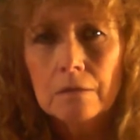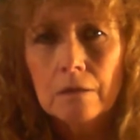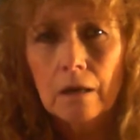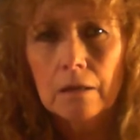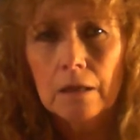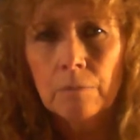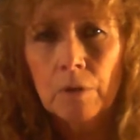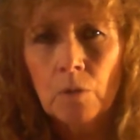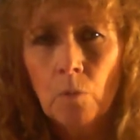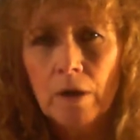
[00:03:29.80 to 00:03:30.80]
A
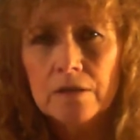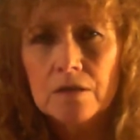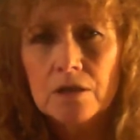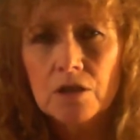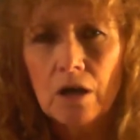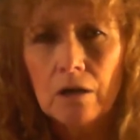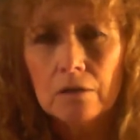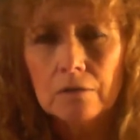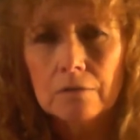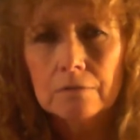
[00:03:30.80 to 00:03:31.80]
gleaming white
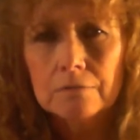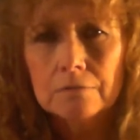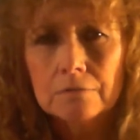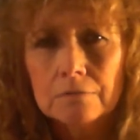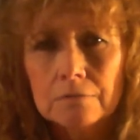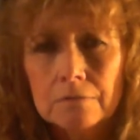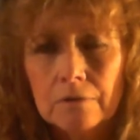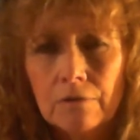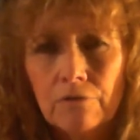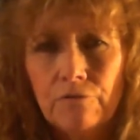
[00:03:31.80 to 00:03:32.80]
skull,
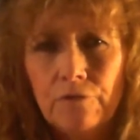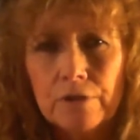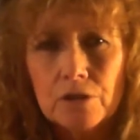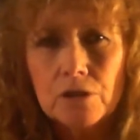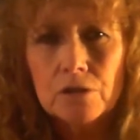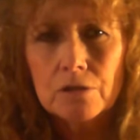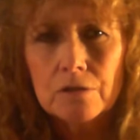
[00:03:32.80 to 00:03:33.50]
fish,